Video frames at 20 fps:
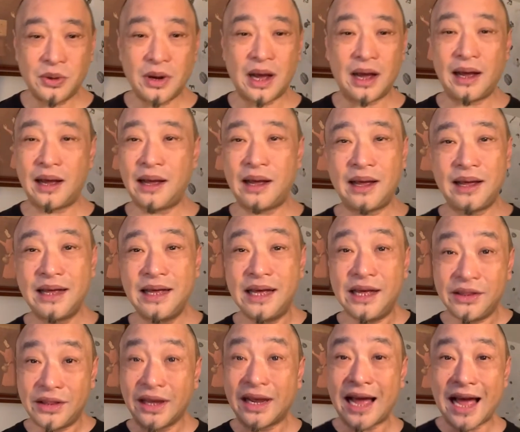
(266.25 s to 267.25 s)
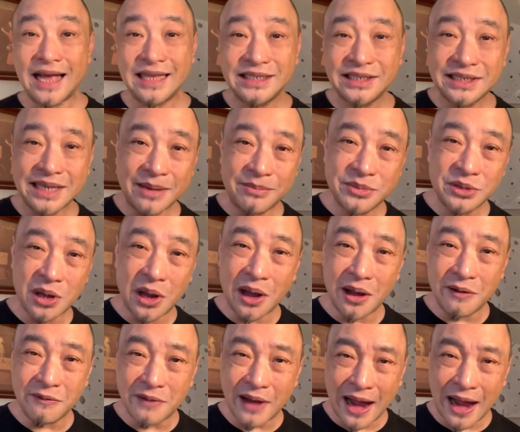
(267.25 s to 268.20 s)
the concept of